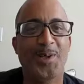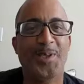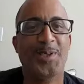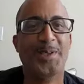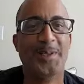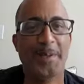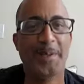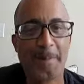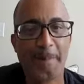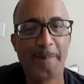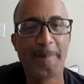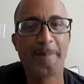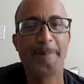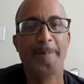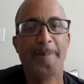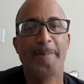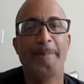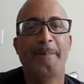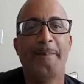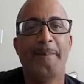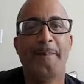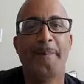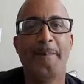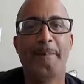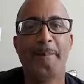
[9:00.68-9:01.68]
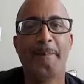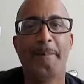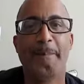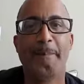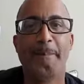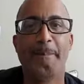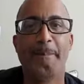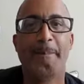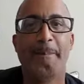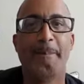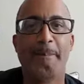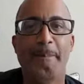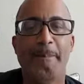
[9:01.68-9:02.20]
sir. Went on, won a
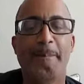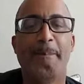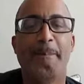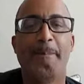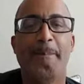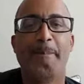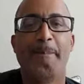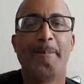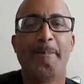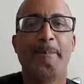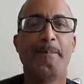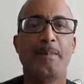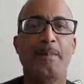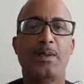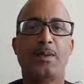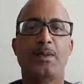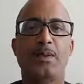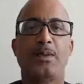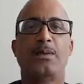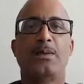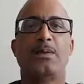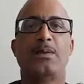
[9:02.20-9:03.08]
championship.